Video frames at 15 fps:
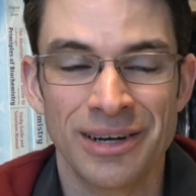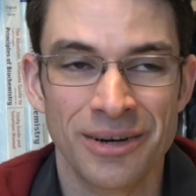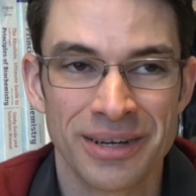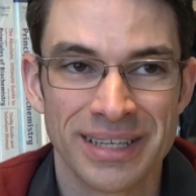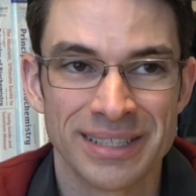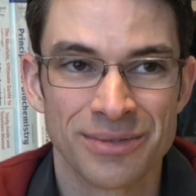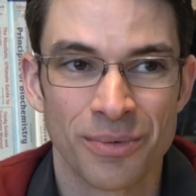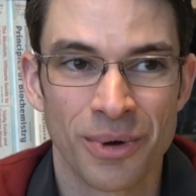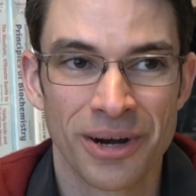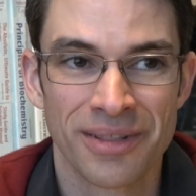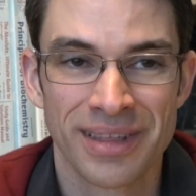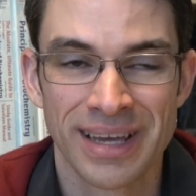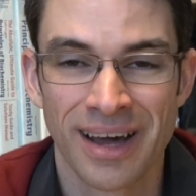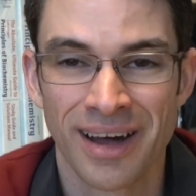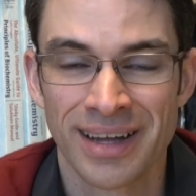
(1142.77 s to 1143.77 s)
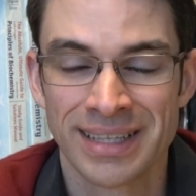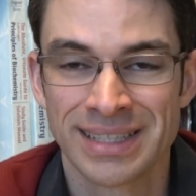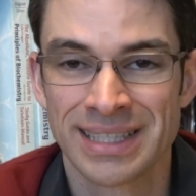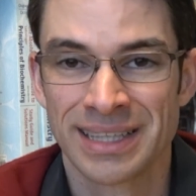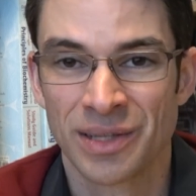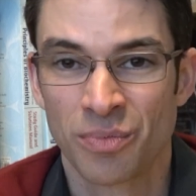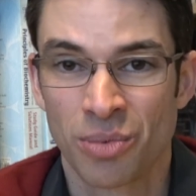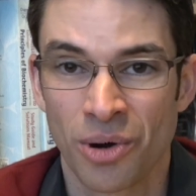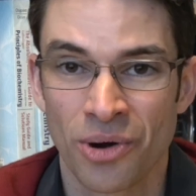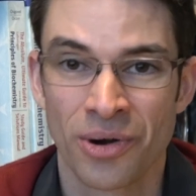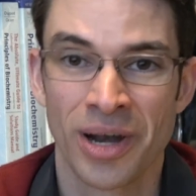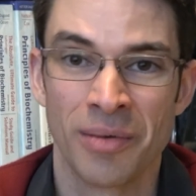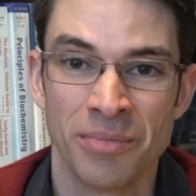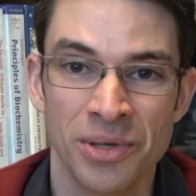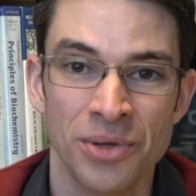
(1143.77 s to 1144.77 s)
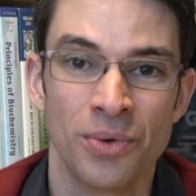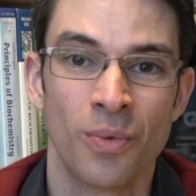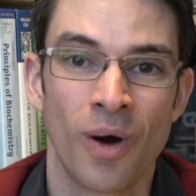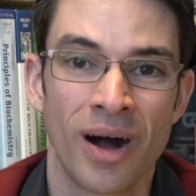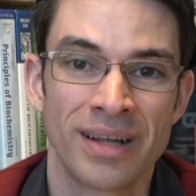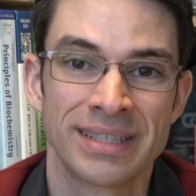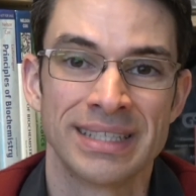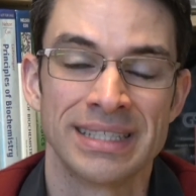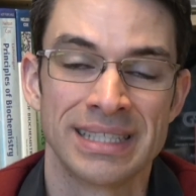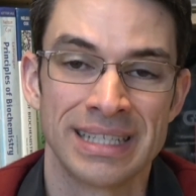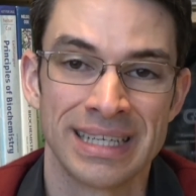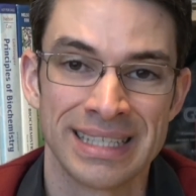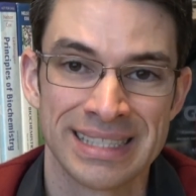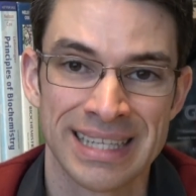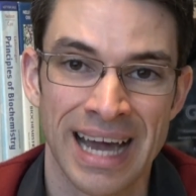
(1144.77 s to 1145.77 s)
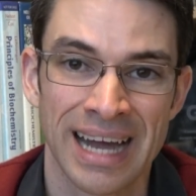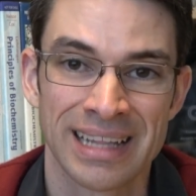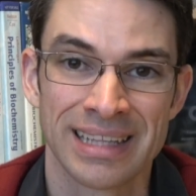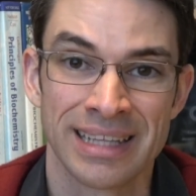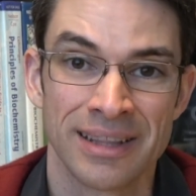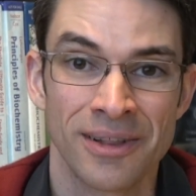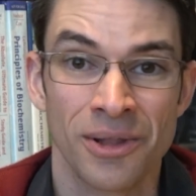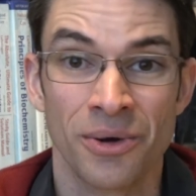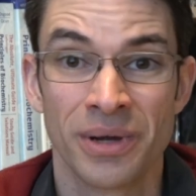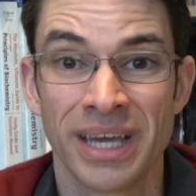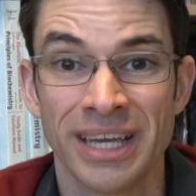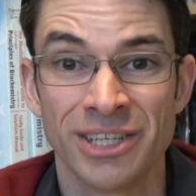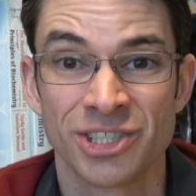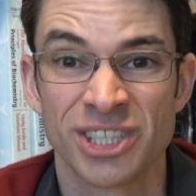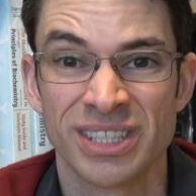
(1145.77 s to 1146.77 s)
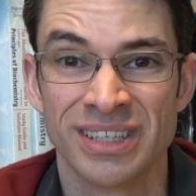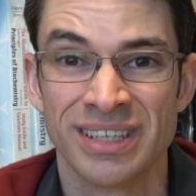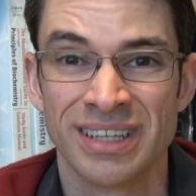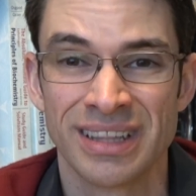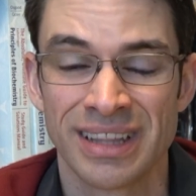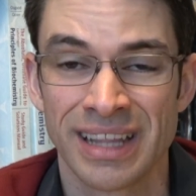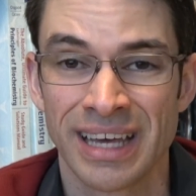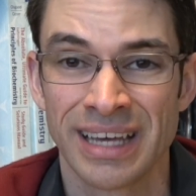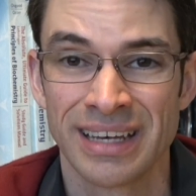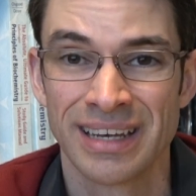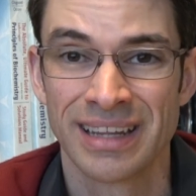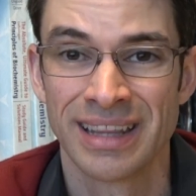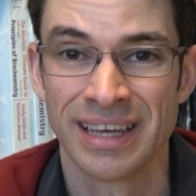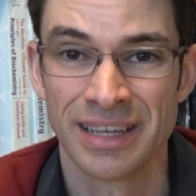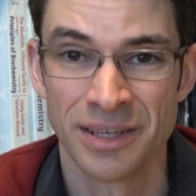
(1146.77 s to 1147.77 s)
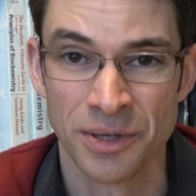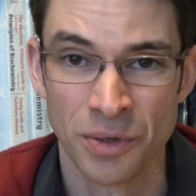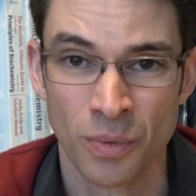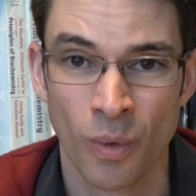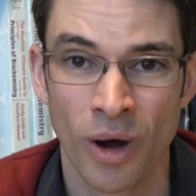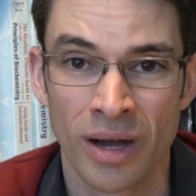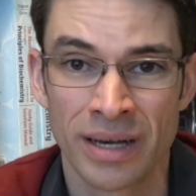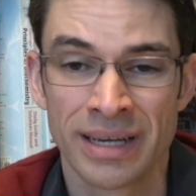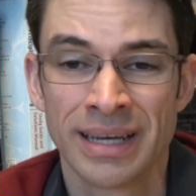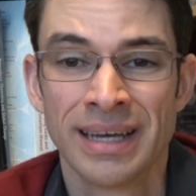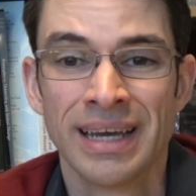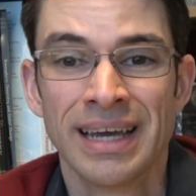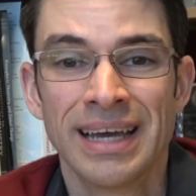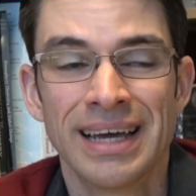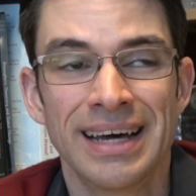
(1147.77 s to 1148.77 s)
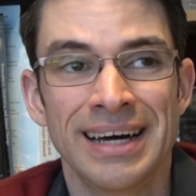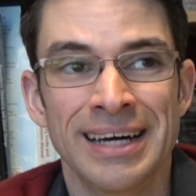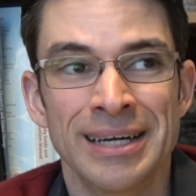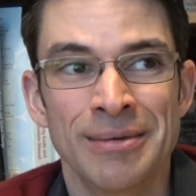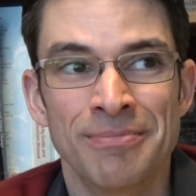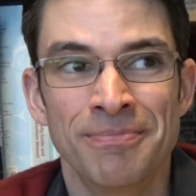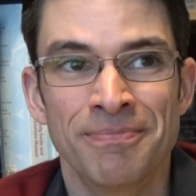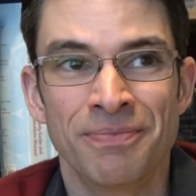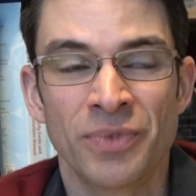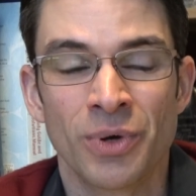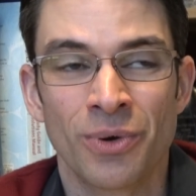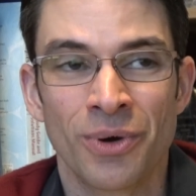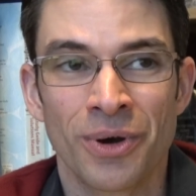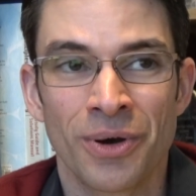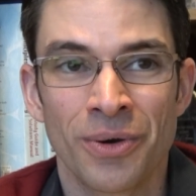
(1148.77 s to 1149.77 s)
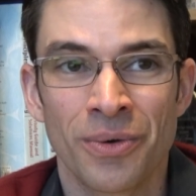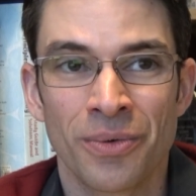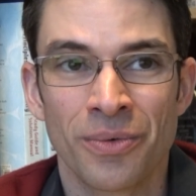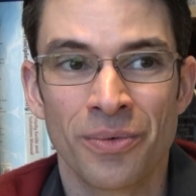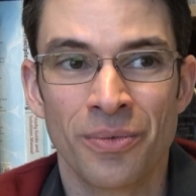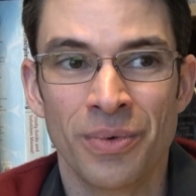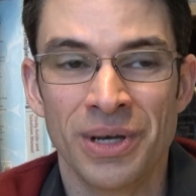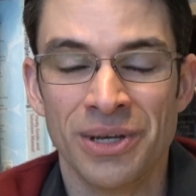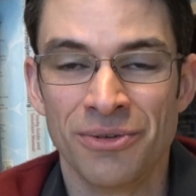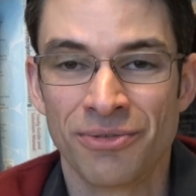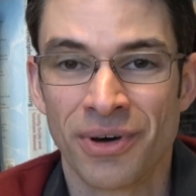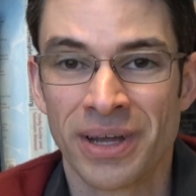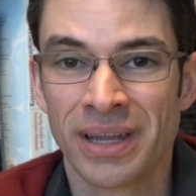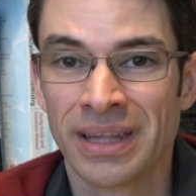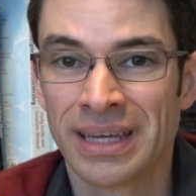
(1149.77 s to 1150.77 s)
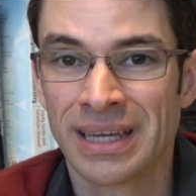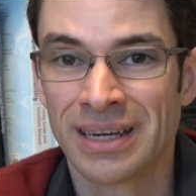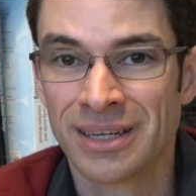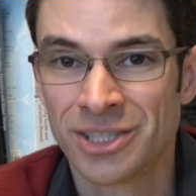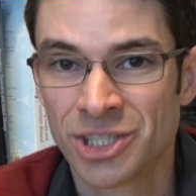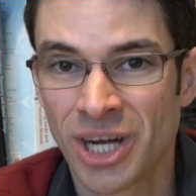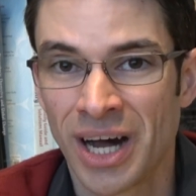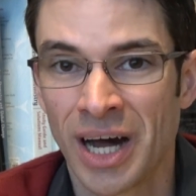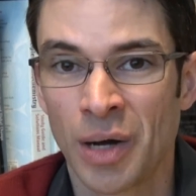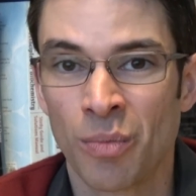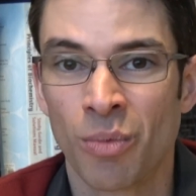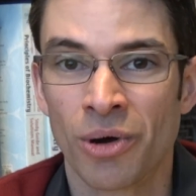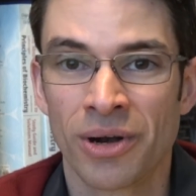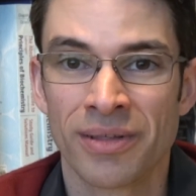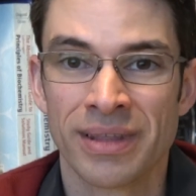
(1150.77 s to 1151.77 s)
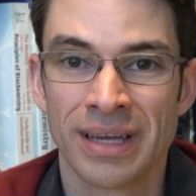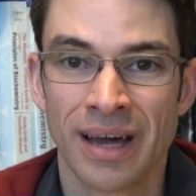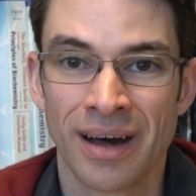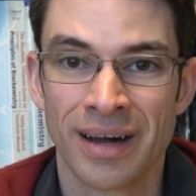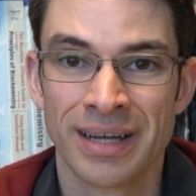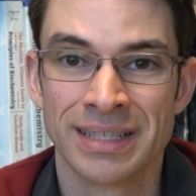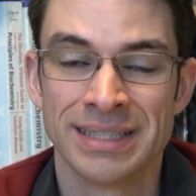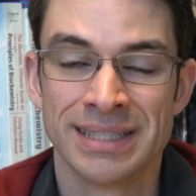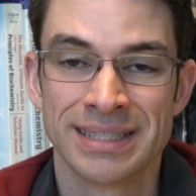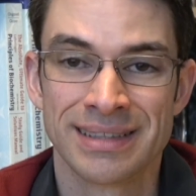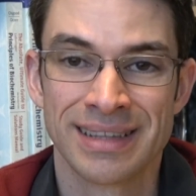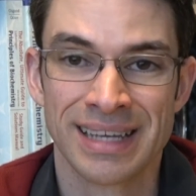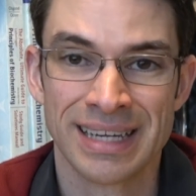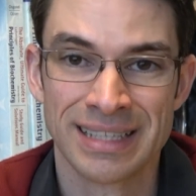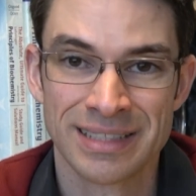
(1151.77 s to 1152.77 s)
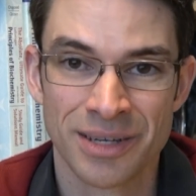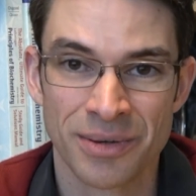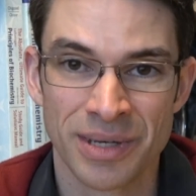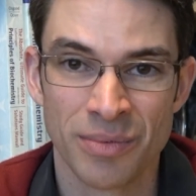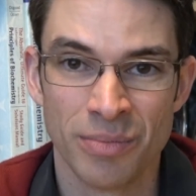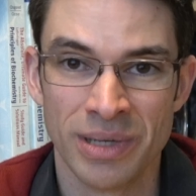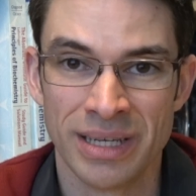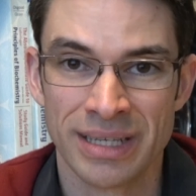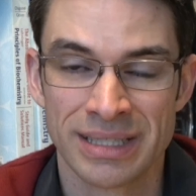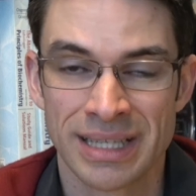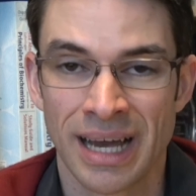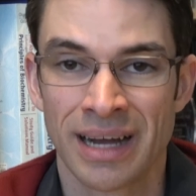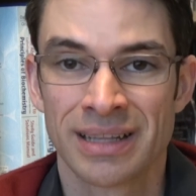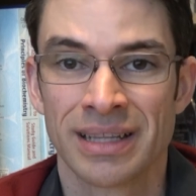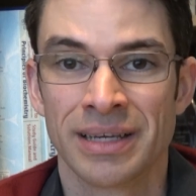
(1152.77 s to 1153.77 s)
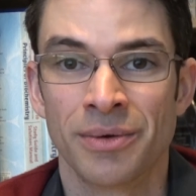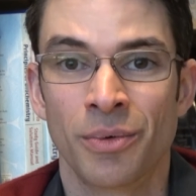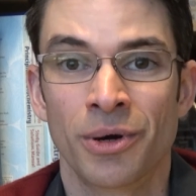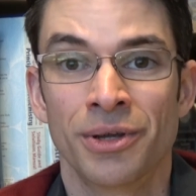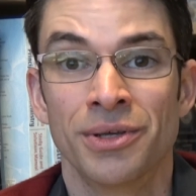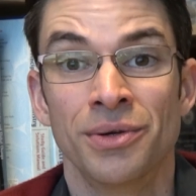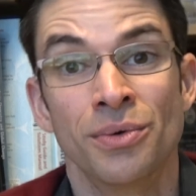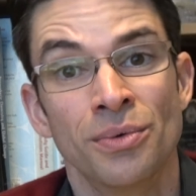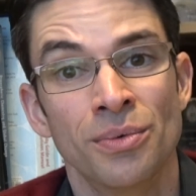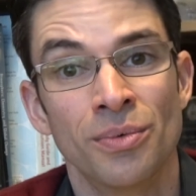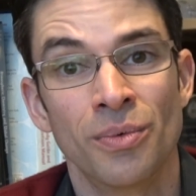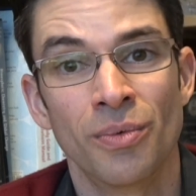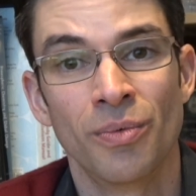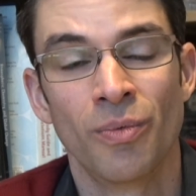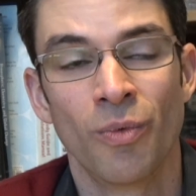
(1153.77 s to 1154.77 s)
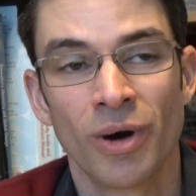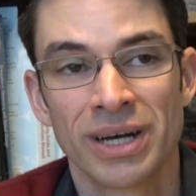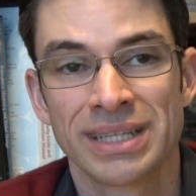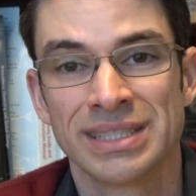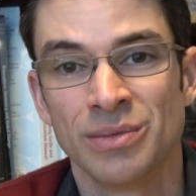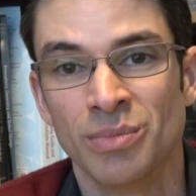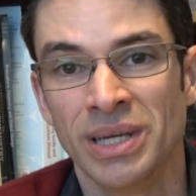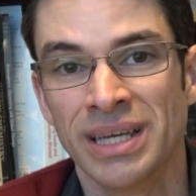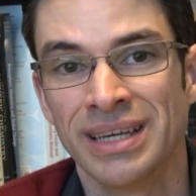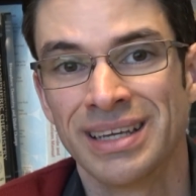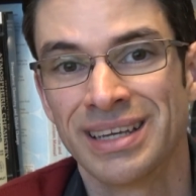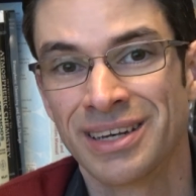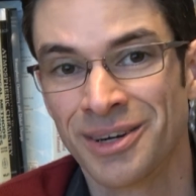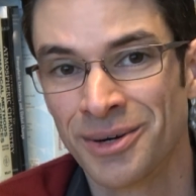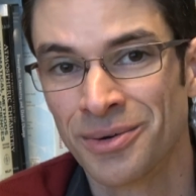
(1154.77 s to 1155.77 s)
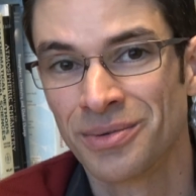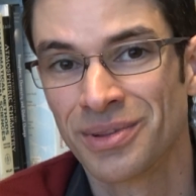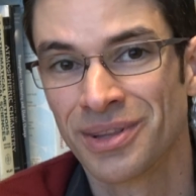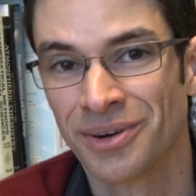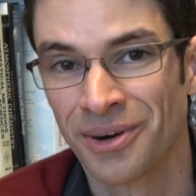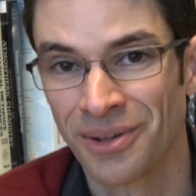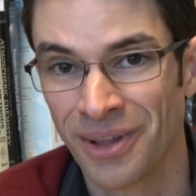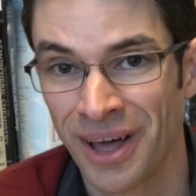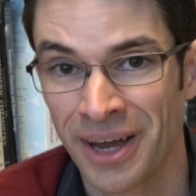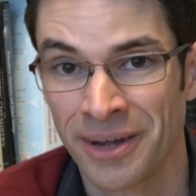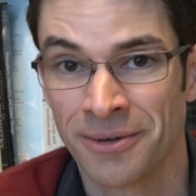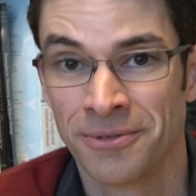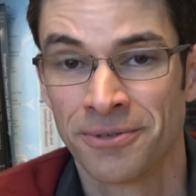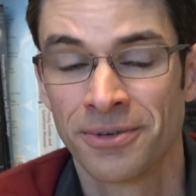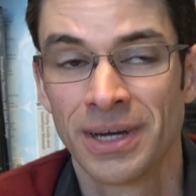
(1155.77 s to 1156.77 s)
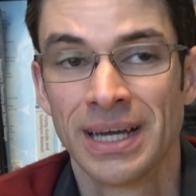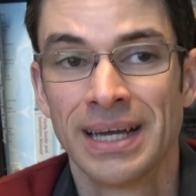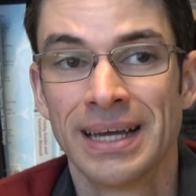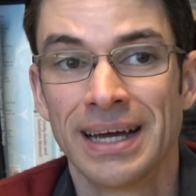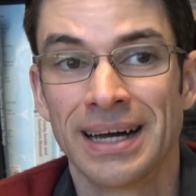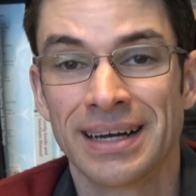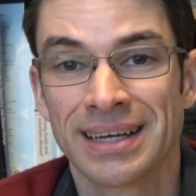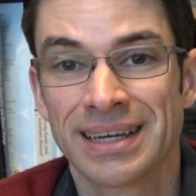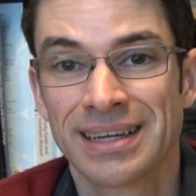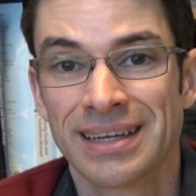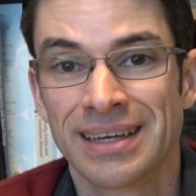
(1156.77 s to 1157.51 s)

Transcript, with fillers: know because what are the odds that the program you want is in exactly the location that that you want um, or when you finally get a job what are the odds that it's going to be exactly where you want it to be you know there are a lot of uh,